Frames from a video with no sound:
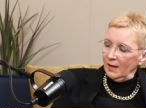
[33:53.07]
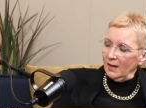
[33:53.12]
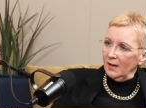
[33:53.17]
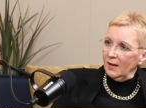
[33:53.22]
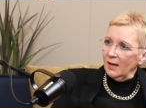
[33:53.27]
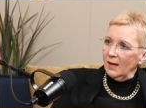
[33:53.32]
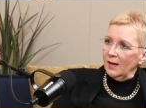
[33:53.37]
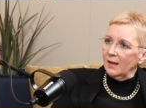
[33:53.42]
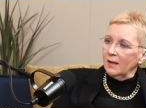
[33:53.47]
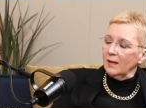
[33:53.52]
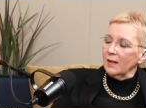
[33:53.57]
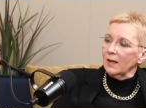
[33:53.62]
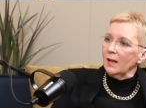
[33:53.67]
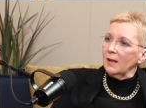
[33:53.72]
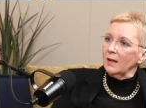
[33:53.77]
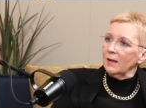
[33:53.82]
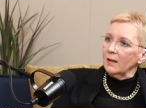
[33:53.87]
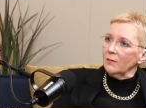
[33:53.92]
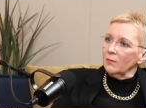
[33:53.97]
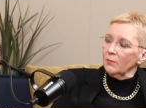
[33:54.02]

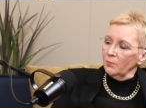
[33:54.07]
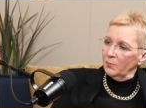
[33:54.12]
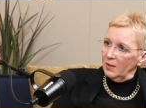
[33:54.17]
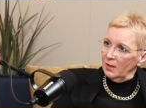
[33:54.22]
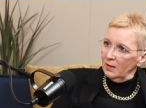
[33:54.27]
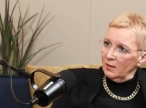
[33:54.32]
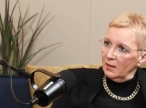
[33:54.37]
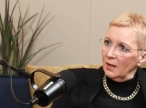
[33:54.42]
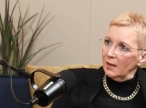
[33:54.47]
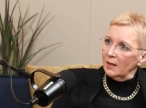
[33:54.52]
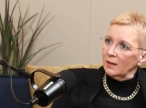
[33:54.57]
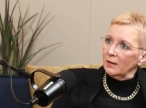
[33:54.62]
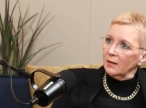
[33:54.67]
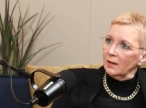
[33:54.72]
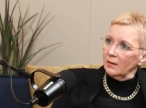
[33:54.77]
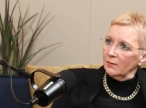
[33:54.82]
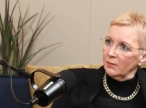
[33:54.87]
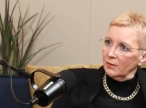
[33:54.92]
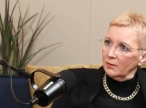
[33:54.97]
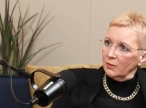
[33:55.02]
And being that
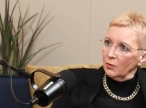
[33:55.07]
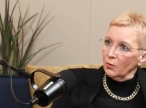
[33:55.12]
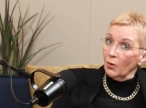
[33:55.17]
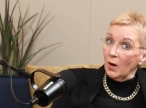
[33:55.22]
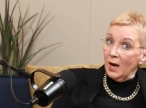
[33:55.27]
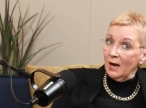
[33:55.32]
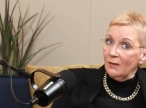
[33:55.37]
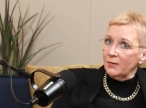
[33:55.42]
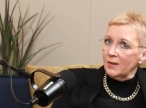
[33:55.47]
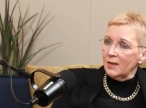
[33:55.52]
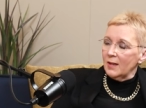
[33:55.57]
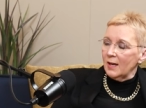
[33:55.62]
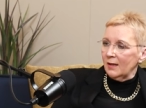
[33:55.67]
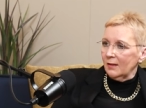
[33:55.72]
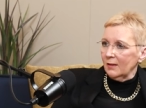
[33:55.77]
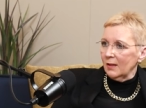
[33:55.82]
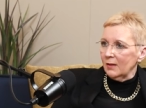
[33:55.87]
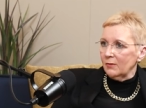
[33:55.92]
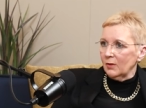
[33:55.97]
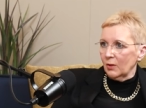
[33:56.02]
level, you know, having that
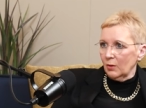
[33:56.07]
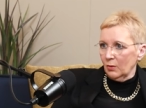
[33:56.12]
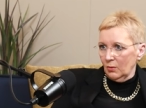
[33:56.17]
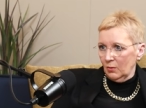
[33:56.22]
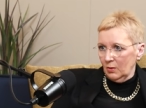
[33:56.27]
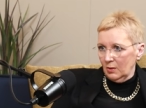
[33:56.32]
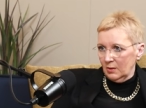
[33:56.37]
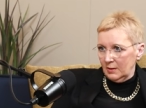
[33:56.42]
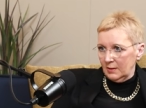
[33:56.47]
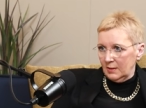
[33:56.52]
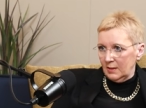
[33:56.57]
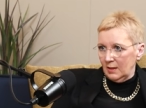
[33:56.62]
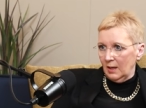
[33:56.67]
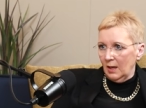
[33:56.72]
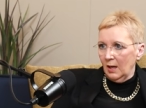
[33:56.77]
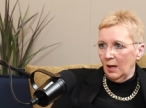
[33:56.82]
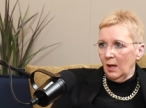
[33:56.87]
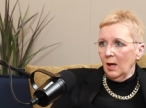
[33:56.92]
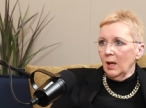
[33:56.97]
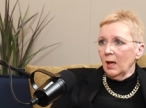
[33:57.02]
level of honesty
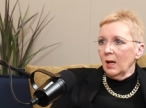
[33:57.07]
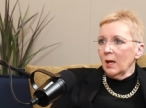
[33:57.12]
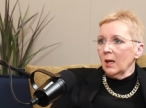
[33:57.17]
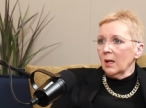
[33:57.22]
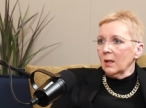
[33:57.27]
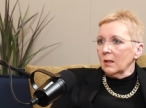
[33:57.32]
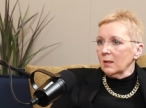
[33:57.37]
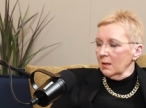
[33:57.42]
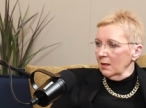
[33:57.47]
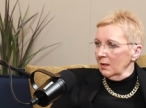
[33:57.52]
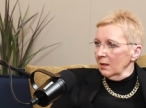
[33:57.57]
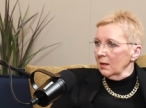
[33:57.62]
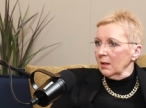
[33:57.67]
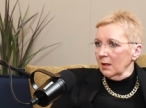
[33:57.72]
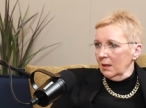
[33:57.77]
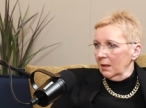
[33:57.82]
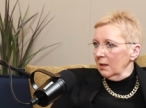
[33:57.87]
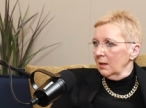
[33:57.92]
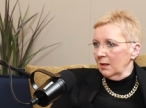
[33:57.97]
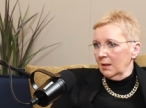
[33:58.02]

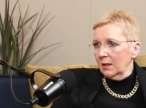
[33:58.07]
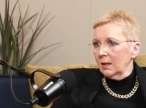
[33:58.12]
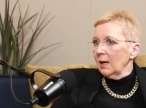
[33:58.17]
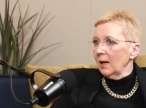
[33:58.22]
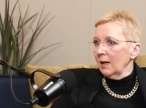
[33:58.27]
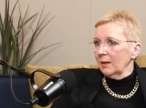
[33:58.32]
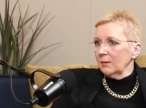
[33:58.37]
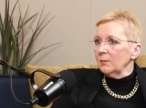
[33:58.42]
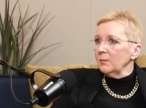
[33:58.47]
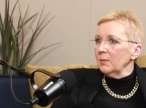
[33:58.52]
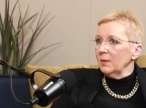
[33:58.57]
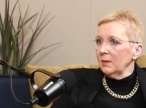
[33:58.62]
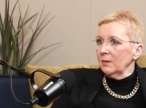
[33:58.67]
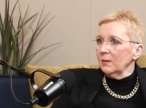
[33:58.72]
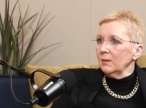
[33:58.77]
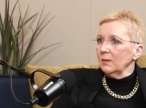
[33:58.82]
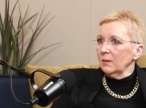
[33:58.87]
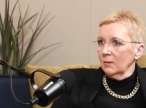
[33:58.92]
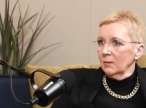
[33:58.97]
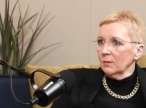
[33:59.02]
can be,
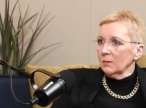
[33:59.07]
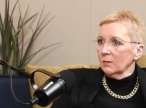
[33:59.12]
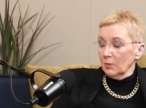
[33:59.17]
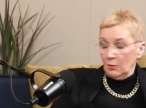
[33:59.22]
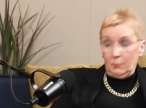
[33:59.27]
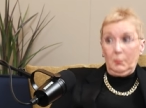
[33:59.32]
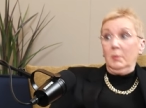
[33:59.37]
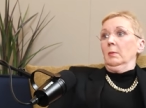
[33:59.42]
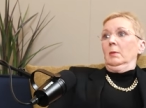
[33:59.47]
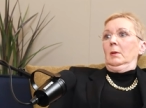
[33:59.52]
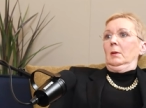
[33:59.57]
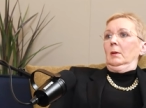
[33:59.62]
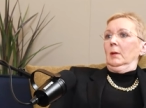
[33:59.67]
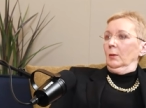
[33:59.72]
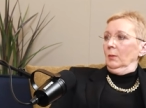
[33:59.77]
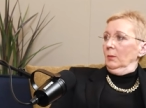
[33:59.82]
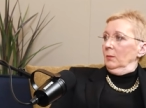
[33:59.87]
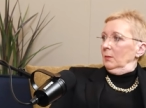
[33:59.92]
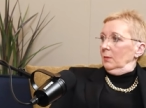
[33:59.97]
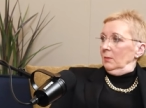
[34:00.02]
you know, because people are like,
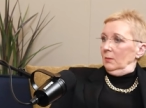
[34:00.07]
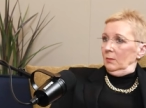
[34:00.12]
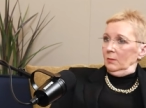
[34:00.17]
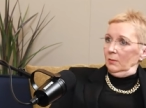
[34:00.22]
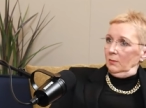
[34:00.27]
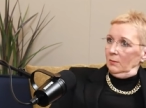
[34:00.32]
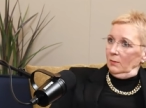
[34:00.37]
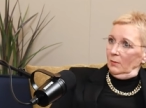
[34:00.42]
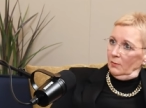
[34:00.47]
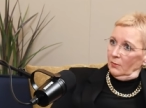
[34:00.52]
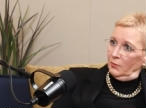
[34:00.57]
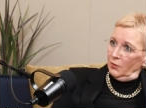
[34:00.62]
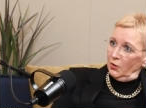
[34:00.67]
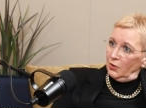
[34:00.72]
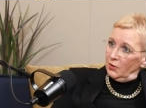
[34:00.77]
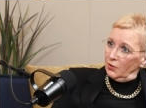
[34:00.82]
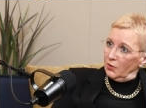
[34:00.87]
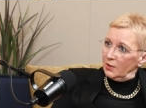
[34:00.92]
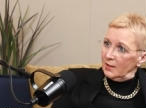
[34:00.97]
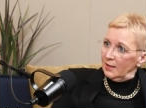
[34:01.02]
oh, you know, if she
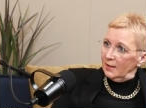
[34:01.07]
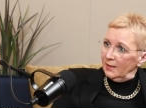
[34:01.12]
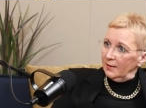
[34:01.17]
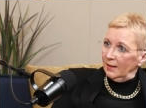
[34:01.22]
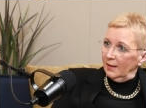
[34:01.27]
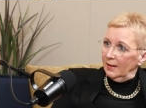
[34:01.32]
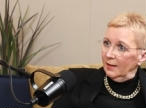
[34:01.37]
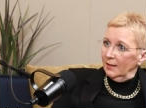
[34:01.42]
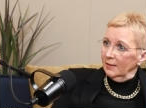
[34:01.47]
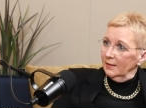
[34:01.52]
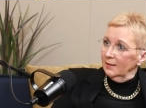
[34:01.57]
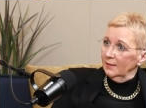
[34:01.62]
just said that,